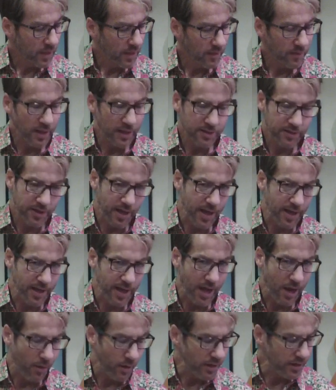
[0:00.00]
And that's kind of
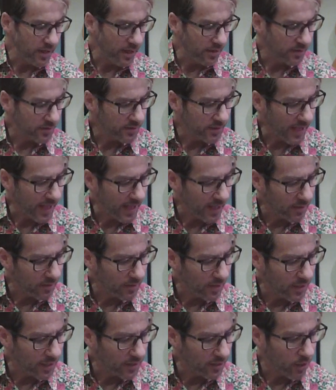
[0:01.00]
how he does that.
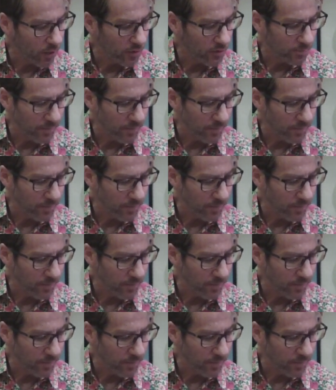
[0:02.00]
And then he goes